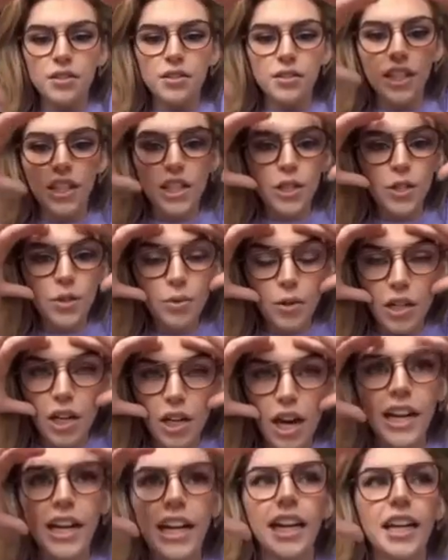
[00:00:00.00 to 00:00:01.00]
Like you were
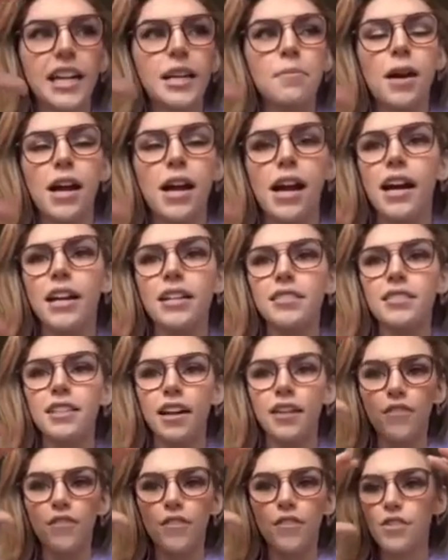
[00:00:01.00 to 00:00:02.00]
not getting in my eyesight
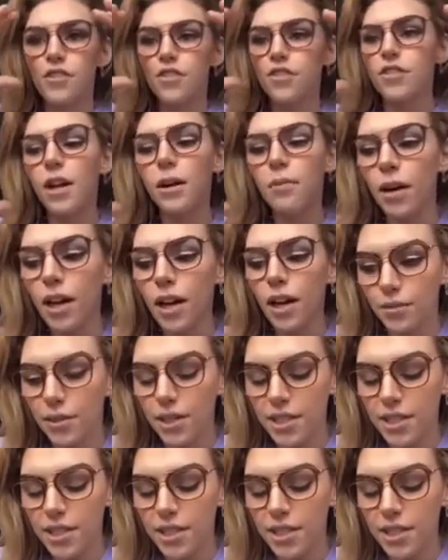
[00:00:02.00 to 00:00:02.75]
for some odd reason.